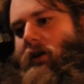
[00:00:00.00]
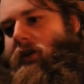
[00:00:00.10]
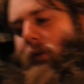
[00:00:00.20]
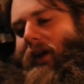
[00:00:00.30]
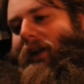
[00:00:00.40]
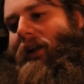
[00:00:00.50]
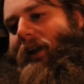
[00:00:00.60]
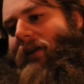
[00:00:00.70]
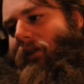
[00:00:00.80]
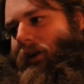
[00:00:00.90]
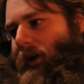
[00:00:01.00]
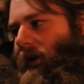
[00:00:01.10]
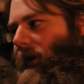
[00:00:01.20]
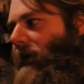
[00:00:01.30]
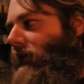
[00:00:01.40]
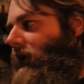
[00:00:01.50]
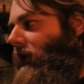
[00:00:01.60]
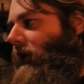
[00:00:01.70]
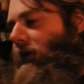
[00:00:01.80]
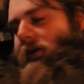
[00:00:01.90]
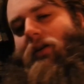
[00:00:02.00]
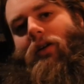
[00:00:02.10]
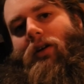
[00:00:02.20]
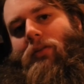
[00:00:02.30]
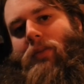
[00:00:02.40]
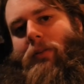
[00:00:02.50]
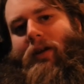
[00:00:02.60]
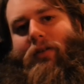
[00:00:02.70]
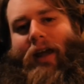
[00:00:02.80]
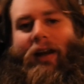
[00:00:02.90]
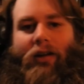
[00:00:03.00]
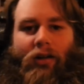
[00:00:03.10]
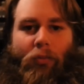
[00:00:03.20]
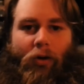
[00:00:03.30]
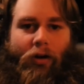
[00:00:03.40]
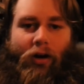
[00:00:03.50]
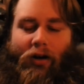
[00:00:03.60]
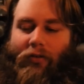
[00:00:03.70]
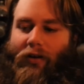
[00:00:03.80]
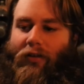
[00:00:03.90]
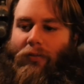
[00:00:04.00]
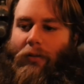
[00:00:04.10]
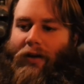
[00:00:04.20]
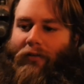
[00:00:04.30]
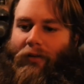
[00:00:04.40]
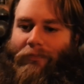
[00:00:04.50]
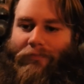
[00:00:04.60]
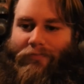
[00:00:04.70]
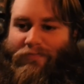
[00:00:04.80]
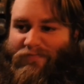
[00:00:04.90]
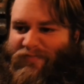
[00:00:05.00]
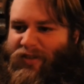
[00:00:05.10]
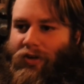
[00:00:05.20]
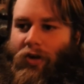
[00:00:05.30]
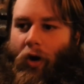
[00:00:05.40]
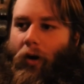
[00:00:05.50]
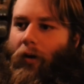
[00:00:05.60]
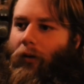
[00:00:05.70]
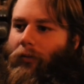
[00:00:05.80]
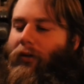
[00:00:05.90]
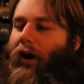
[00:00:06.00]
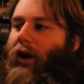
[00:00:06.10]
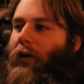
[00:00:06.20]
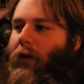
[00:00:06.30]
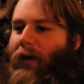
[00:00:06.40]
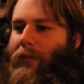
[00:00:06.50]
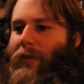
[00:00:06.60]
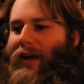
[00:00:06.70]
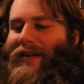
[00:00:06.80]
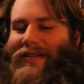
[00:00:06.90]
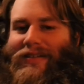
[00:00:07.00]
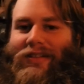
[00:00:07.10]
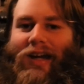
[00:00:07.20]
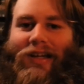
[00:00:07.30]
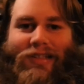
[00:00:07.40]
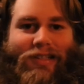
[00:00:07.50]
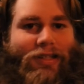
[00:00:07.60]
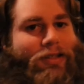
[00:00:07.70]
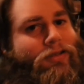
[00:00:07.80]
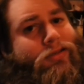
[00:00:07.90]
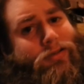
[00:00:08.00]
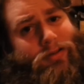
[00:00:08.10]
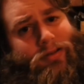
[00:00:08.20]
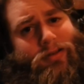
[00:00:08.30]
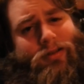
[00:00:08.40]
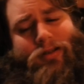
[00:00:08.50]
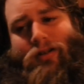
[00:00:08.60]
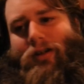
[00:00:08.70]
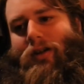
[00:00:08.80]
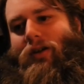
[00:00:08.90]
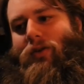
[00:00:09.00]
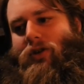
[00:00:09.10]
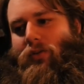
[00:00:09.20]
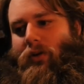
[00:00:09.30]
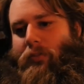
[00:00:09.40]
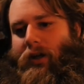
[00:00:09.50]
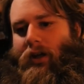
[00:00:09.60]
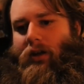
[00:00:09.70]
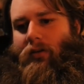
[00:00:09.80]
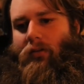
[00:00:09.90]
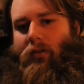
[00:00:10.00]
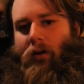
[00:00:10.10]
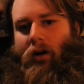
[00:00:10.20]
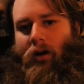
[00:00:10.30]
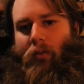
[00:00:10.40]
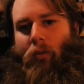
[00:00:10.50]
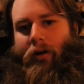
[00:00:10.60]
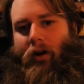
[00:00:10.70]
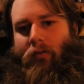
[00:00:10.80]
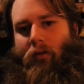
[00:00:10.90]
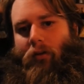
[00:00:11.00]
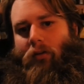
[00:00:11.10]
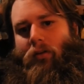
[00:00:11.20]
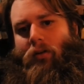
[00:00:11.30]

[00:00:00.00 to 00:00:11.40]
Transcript: so I can live a little easier, maybe gain a little more confidence, maybe have a girl not look at me in disgust, which would be uh, wonderful.